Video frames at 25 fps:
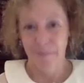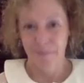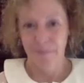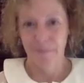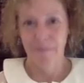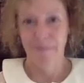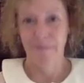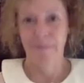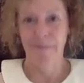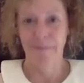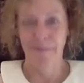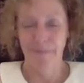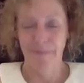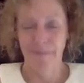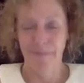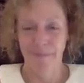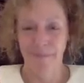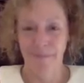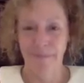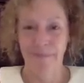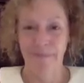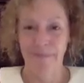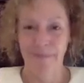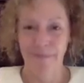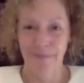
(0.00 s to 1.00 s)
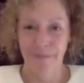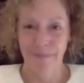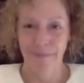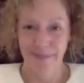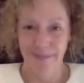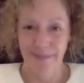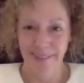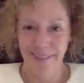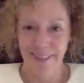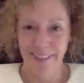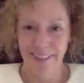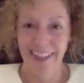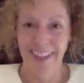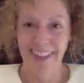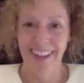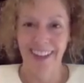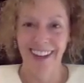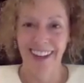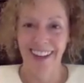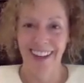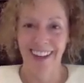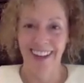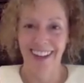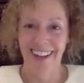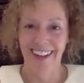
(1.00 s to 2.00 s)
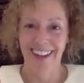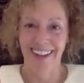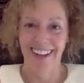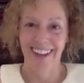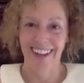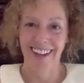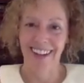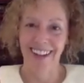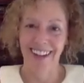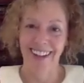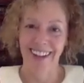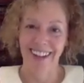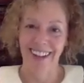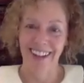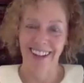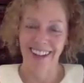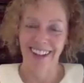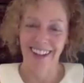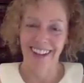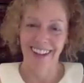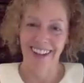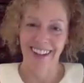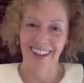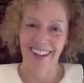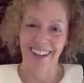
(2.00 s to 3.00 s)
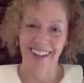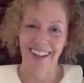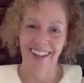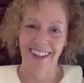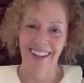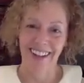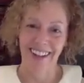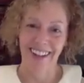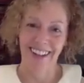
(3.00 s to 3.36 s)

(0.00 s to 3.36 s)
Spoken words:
[no speech]